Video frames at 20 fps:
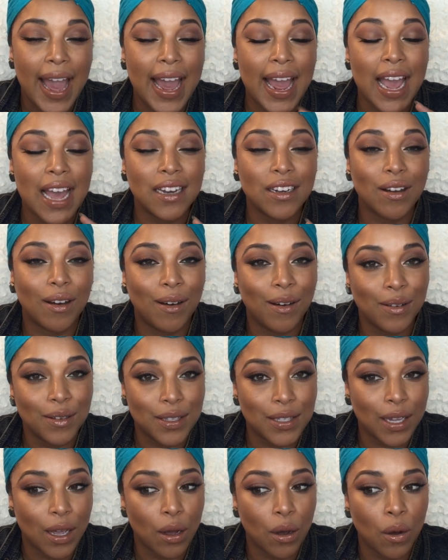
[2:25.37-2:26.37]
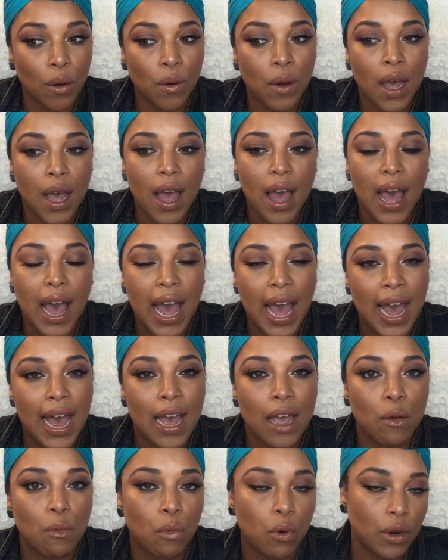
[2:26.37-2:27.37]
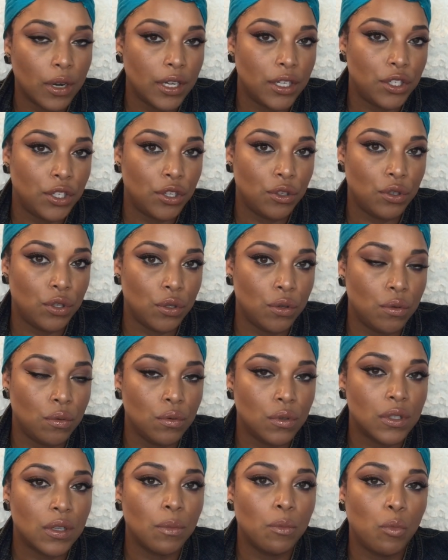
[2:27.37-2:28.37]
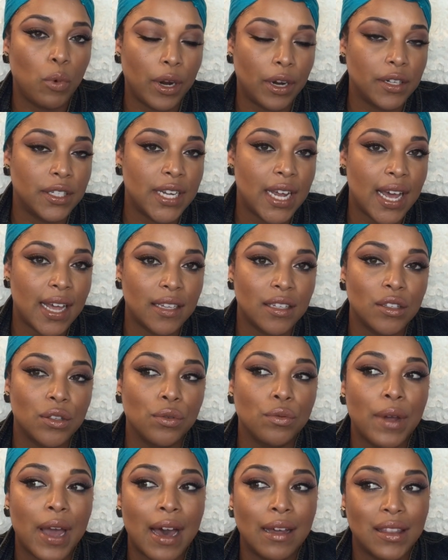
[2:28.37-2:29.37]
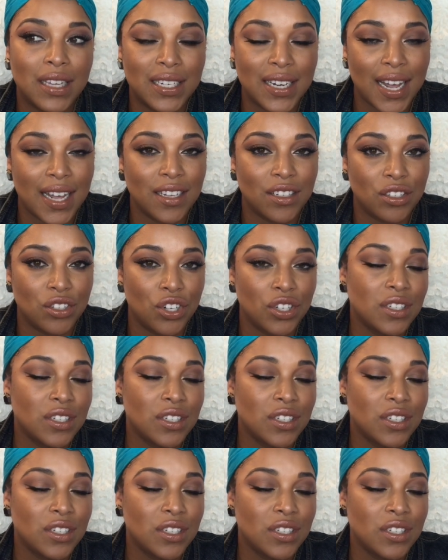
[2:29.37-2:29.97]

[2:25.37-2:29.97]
And also, I wanted to do some wear tests throughout the days,